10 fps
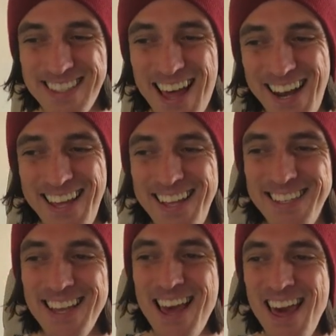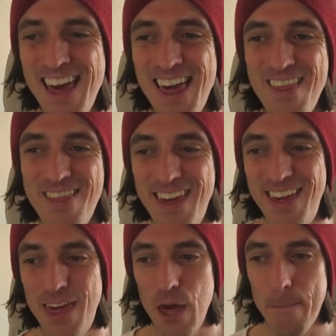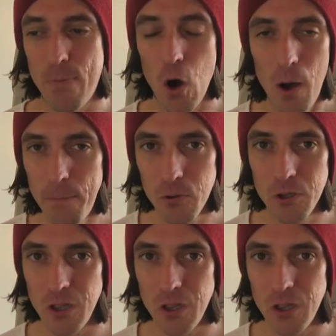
That is the purple